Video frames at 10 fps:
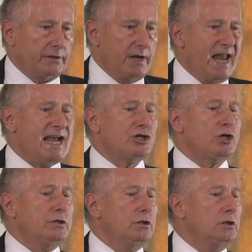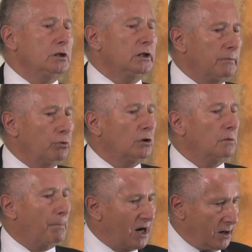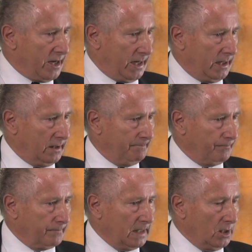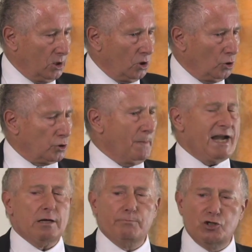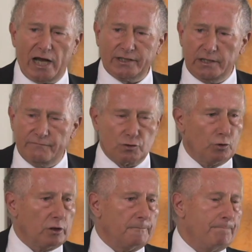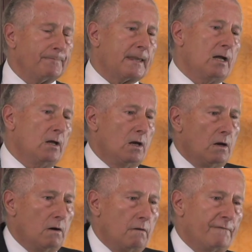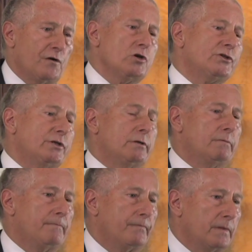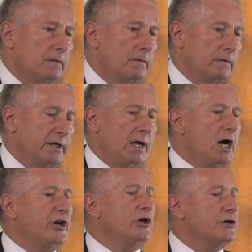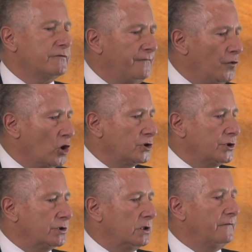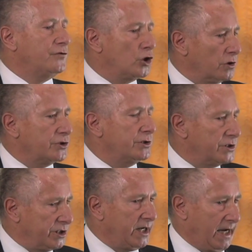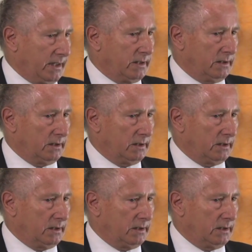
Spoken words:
the National Liberal Party, whose main objectives were, first, the utter divorce of church and state.